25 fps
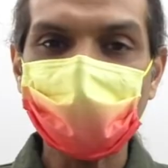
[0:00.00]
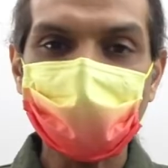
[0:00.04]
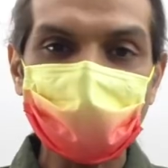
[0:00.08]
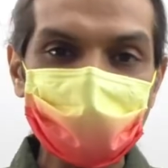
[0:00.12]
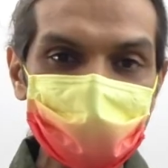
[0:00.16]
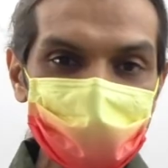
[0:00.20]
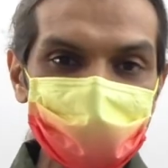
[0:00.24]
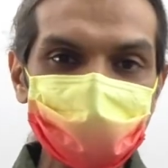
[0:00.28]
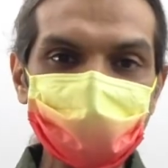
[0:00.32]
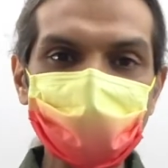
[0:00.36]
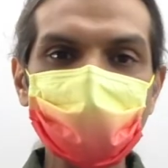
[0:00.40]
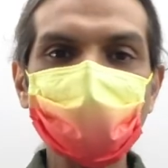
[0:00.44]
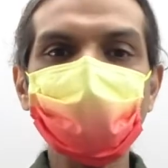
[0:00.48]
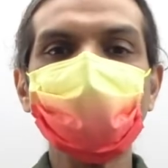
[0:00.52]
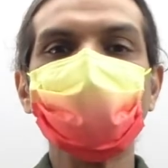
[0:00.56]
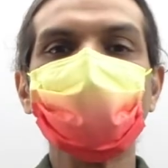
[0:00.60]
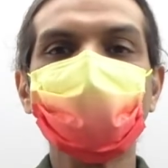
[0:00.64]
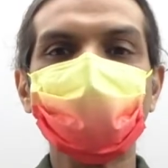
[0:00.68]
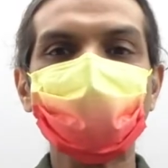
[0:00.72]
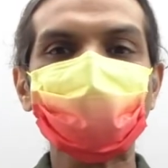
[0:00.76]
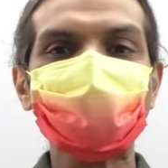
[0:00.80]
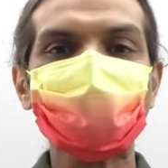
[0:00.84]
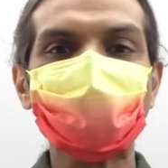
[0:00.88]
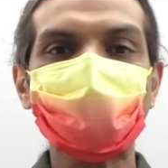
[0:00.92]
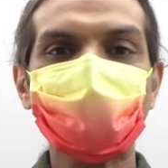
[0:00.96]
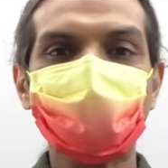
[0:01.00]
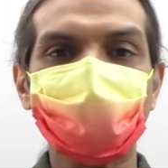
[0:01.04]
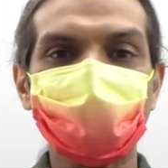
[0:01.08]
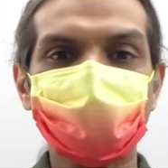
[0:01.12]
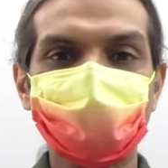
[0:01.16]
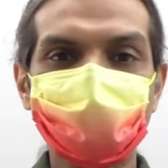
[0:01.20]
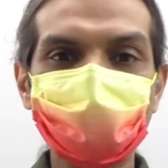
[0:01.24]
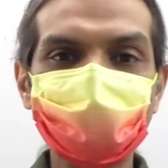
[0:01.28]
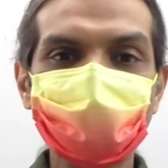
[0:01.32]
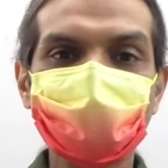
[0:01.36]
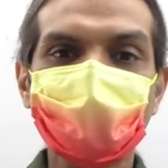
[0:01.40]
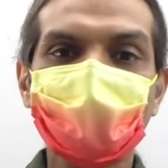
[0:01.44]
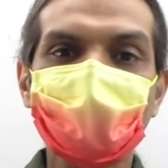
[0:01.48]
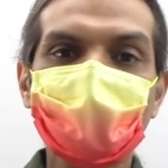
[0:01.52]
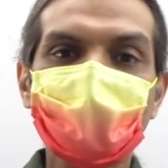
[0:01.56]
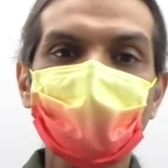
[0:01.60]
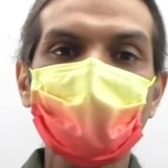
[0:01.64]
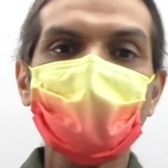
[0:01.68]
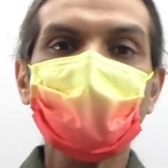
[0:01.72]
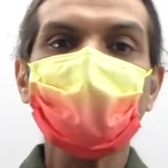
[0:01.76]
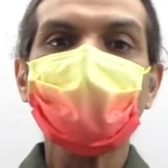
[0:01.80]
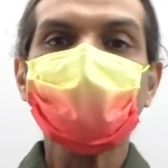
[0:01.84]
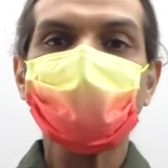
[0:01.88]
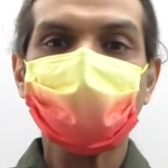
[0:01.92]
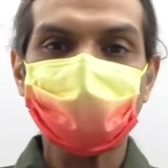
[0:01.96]
understand this simple concept
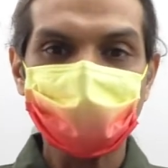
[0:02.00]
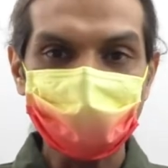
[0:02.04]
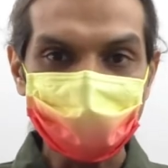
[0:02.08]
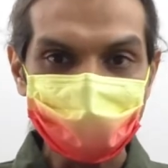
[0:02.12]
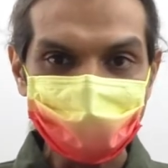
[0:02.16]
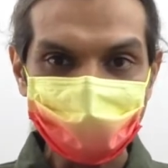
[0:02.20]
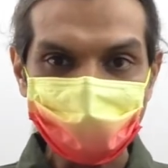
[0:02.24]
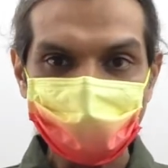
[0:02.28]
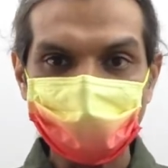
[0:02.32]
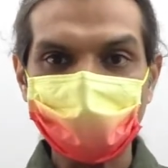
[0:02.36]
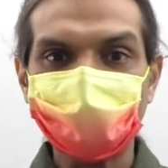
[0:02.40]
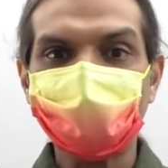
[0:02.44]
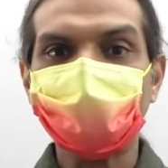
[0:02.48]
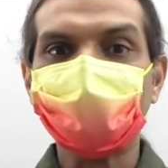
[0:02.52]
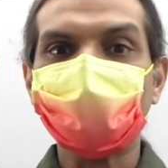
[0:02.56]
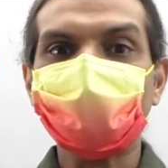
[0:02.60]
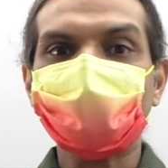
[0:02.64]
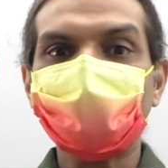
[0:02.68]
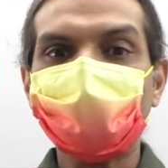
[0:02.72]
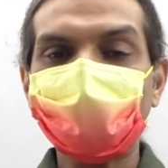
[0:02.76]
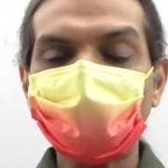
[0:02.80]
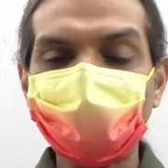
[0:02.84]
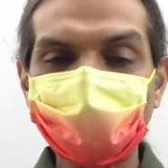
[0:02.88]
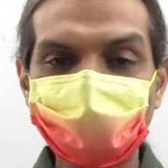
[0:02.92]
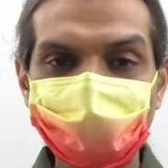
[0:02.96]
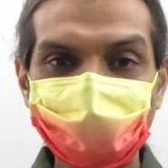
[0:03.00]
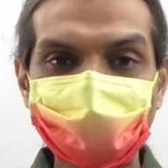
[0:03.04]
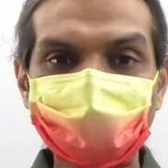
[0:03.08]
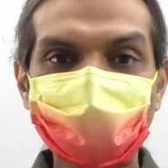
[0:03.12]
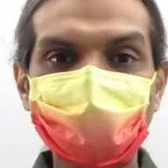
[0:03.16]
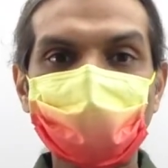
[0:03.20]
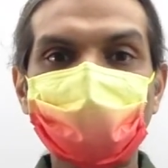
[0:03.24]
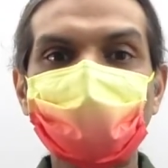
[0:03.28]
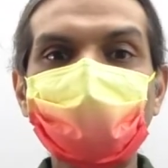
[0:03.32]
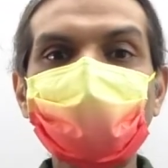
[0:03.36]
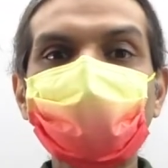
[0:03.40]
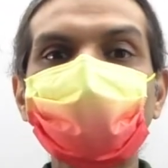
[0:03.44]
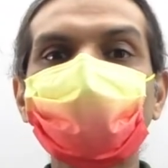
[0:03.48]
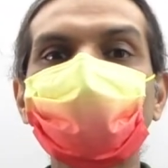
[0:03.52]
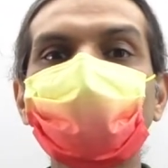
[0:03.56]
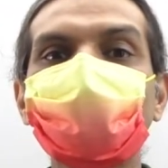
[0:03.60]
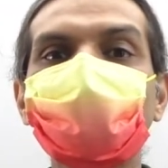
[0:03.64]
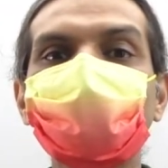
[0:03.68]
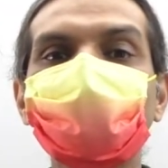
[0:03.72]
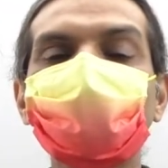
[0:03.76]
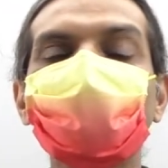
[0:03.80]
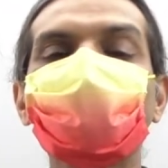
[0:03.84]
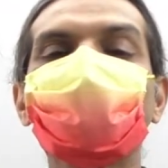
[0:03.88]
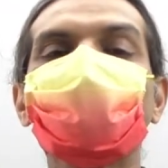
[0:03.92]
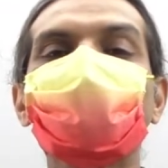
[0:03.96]
in a very simple way,
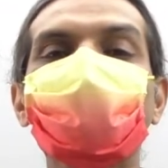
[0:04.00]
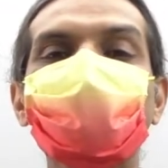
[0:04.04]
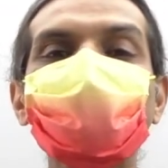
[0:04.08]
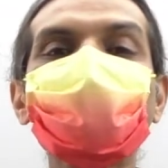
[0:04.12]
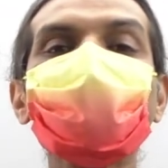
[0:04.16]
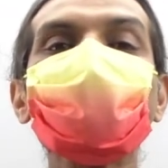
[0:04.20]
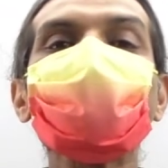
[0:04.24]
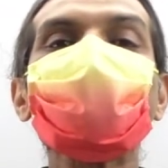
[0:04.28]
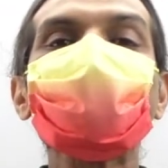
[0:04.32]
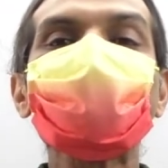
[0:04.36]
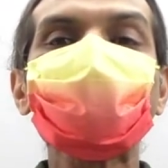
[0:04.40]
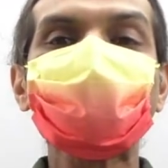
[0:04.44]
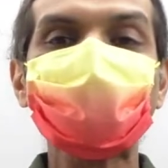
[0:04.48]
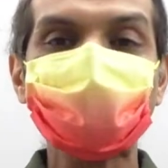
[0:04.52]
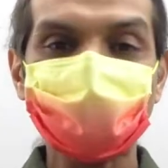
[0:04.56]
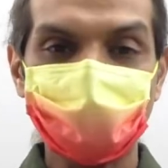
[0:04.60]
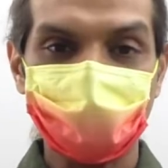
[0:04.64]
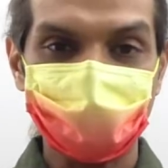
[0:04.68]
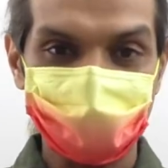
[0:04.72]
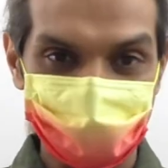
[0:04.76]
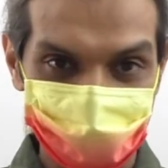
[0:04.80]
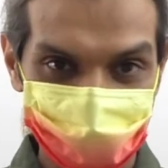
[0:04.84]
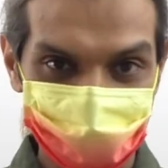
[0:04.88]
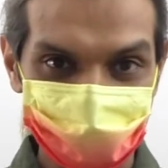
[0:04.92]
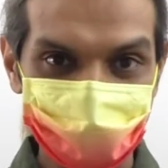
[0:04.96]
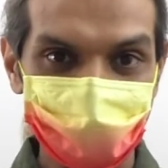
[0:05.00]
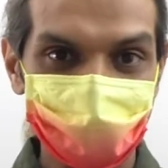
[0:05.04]
solving some basic problems